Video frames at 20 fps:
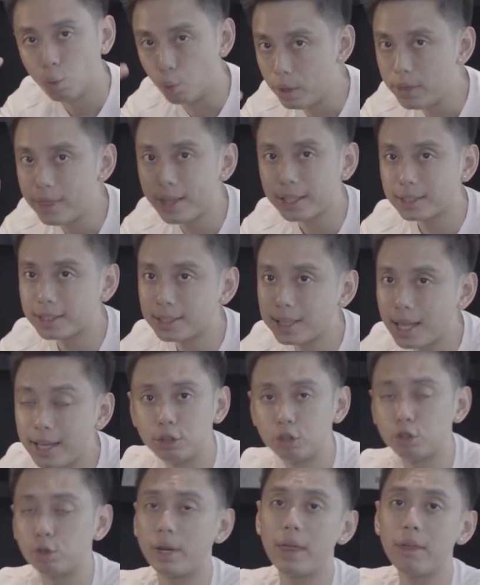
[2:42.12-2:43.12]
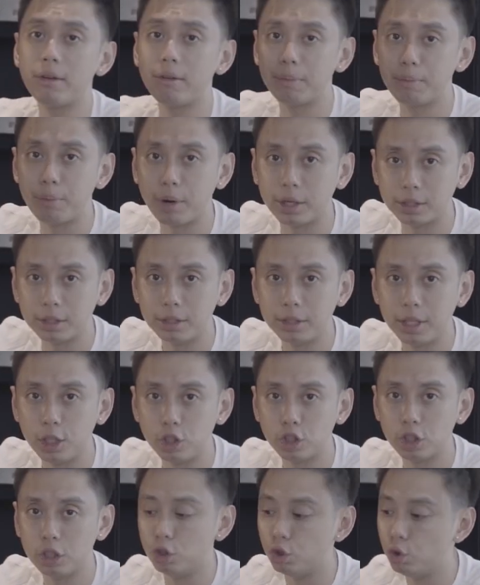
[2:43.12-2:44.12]
with that slide together, a
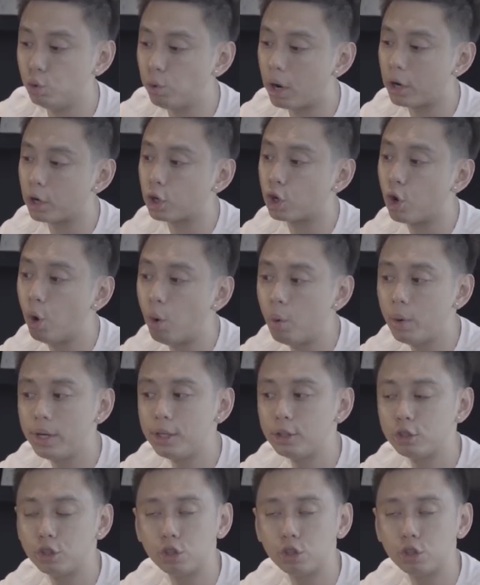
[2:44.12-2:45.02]
presentation, you are going